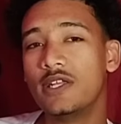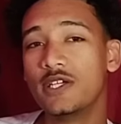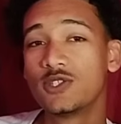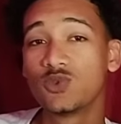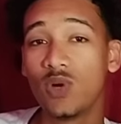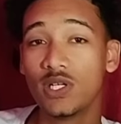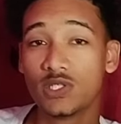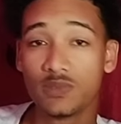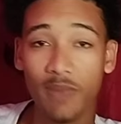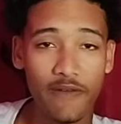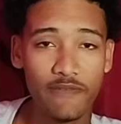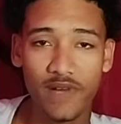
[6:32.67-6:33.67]
this was
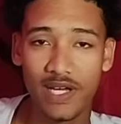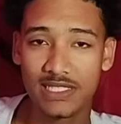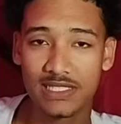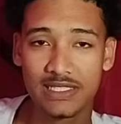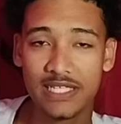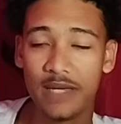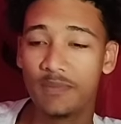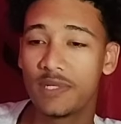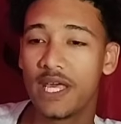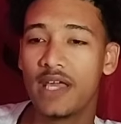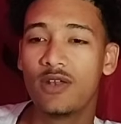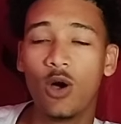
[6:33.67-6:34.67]
my first attempt,
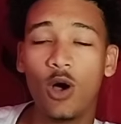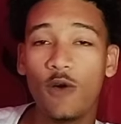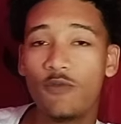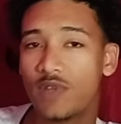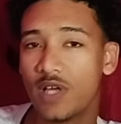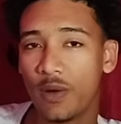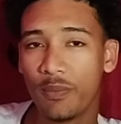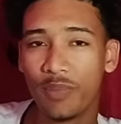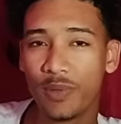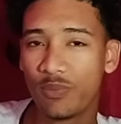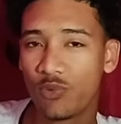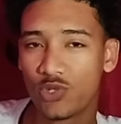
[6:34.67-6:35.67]
and after a
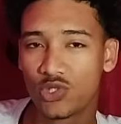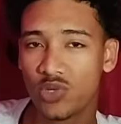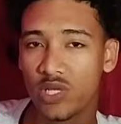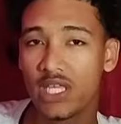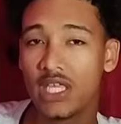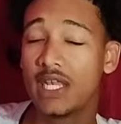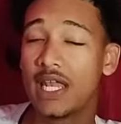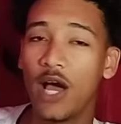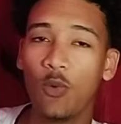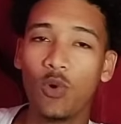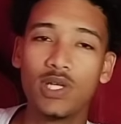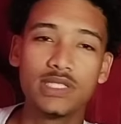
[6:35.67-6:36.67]
bit more tweaking,
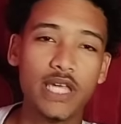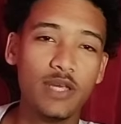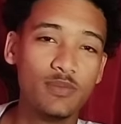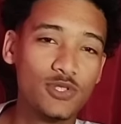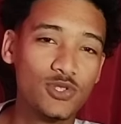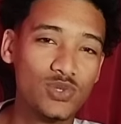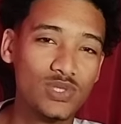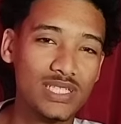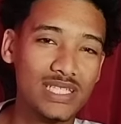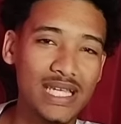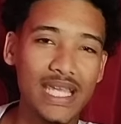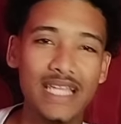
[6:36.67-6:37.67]
I was able to
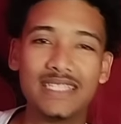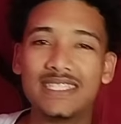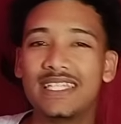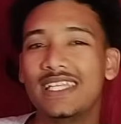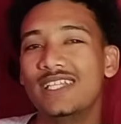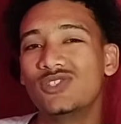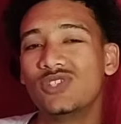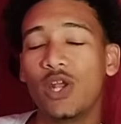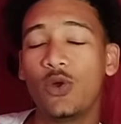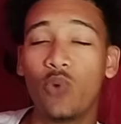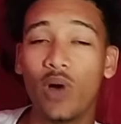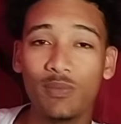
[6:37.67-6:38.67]
just hit it into
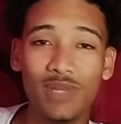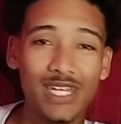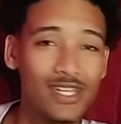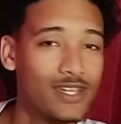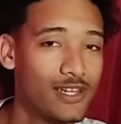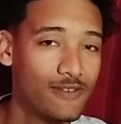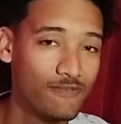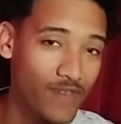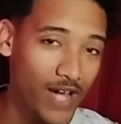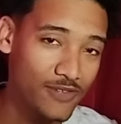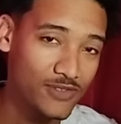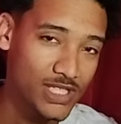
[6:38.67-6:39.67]
that 1 minute
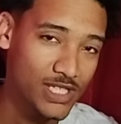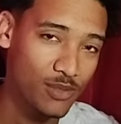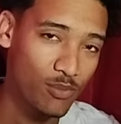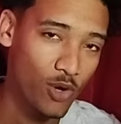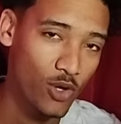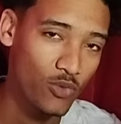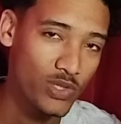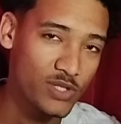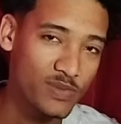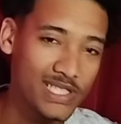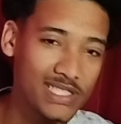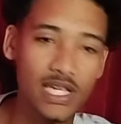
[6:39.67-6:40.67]
35 second mark,
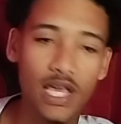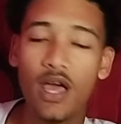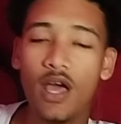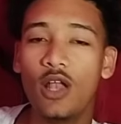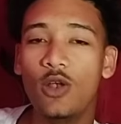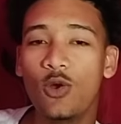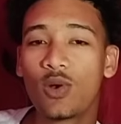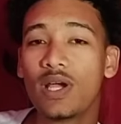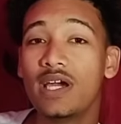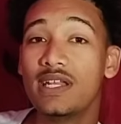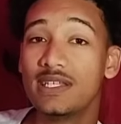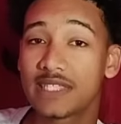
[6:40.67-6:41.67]
which means, look,
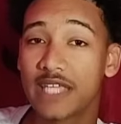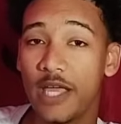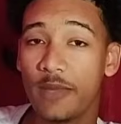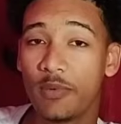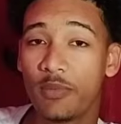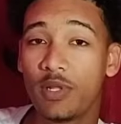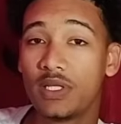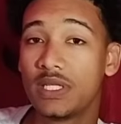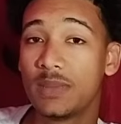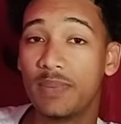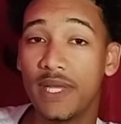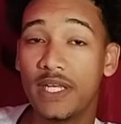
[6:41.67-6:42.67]
it is capable
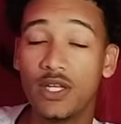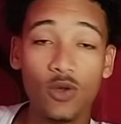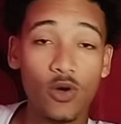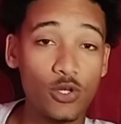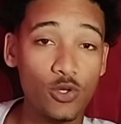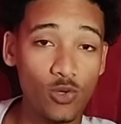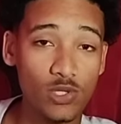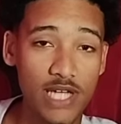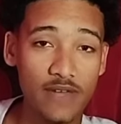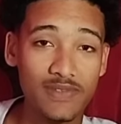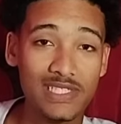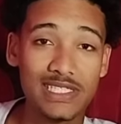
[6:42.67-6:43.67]
depending on your
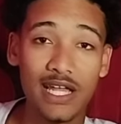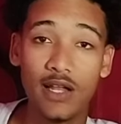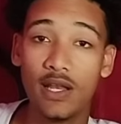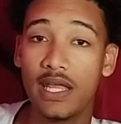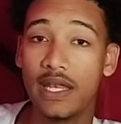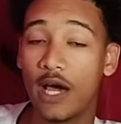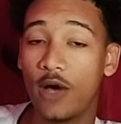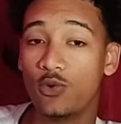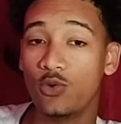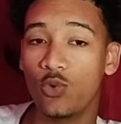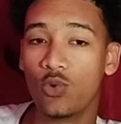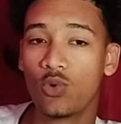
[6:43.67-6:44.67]
driving style and how
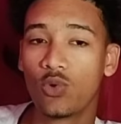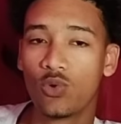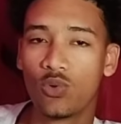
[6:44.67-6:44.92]
you